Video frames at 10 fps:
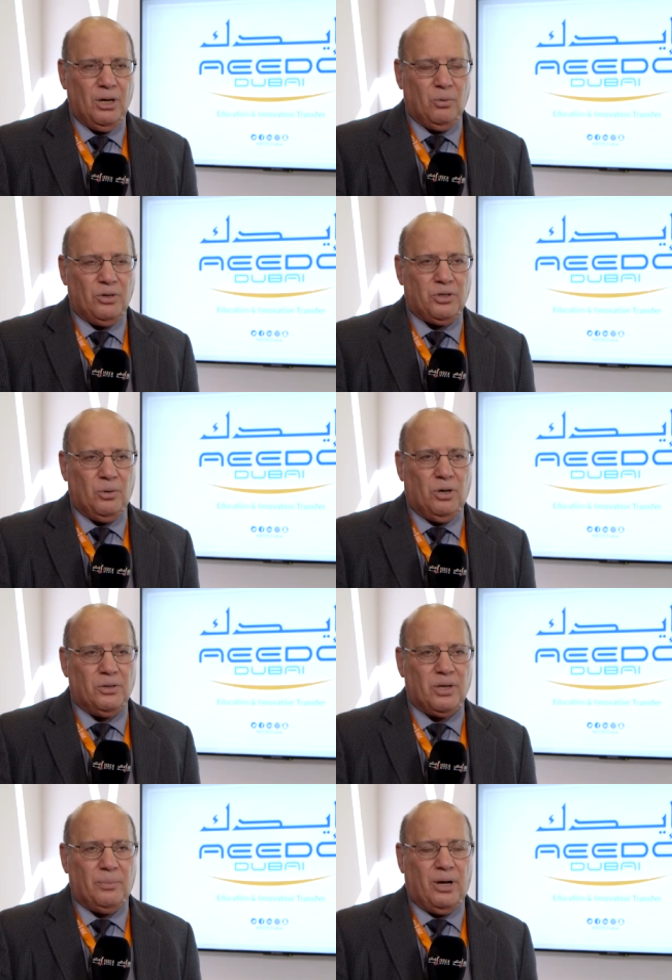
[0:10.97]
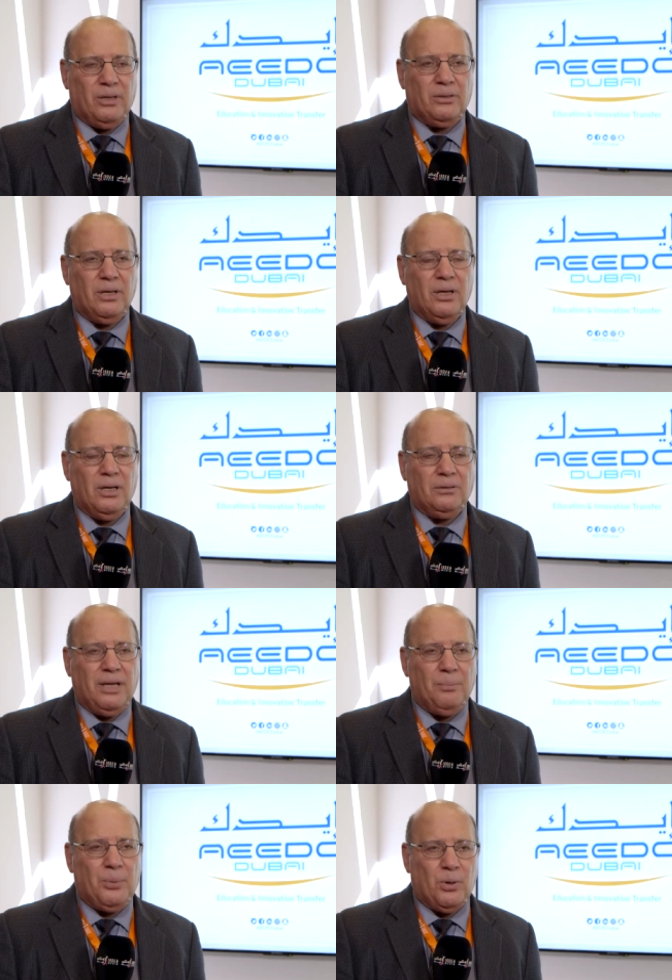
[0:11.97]
which was about
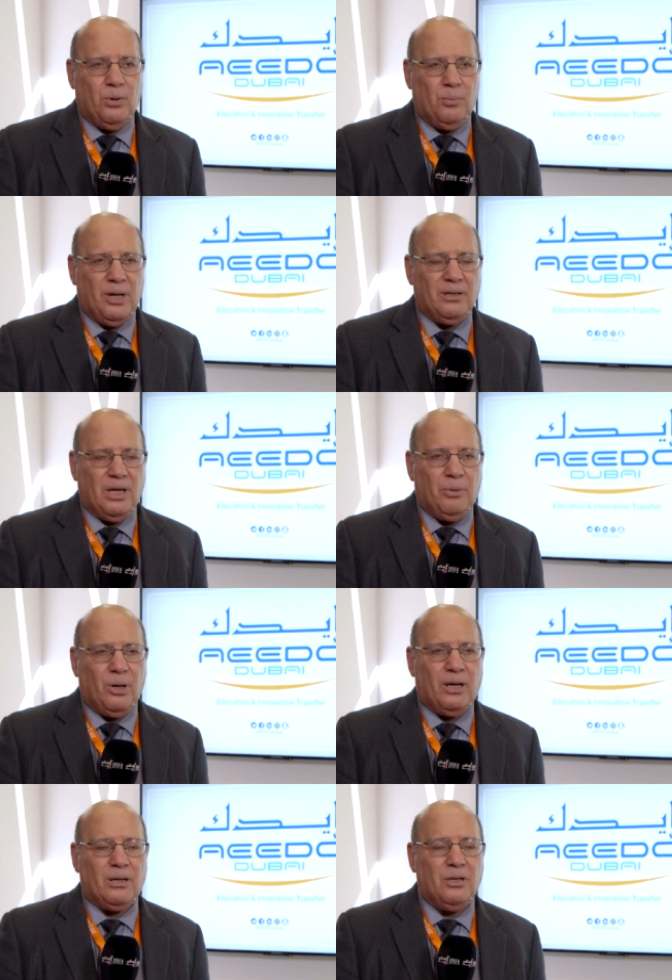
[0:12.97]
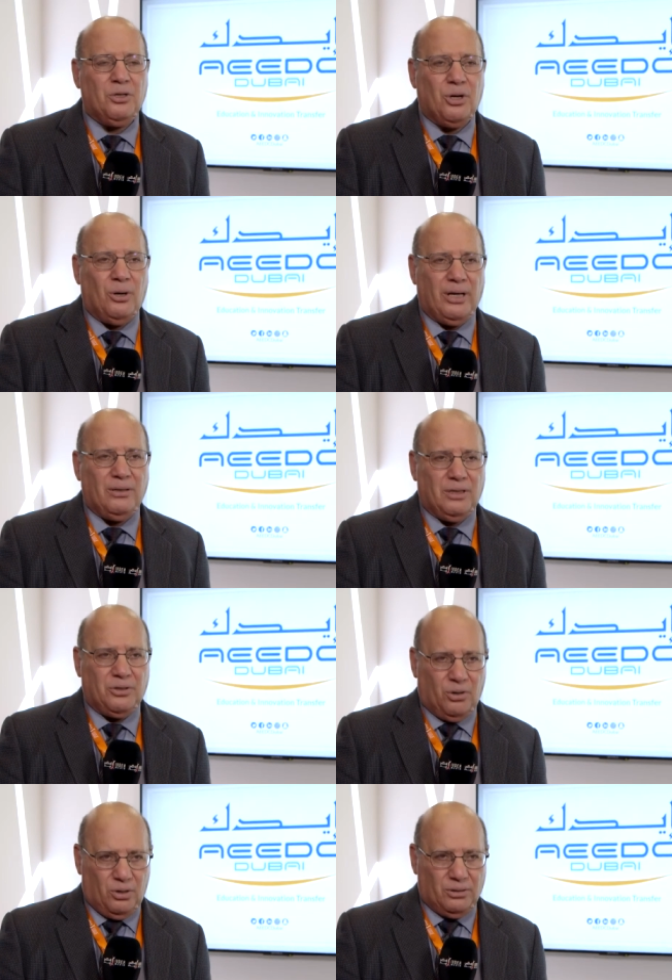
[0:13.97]
temporomandibular joint
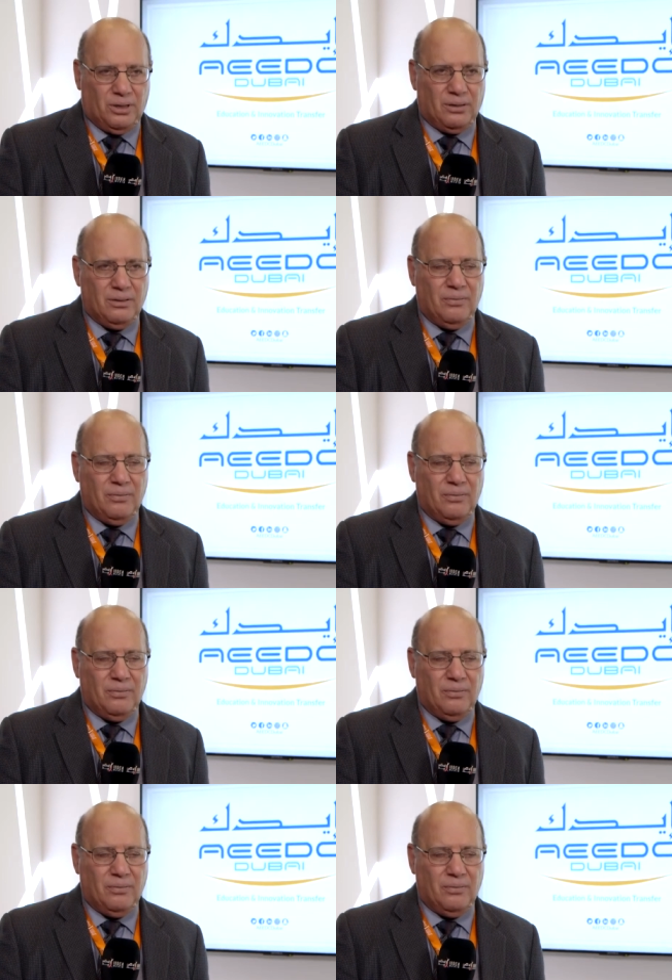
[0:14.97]
disorder.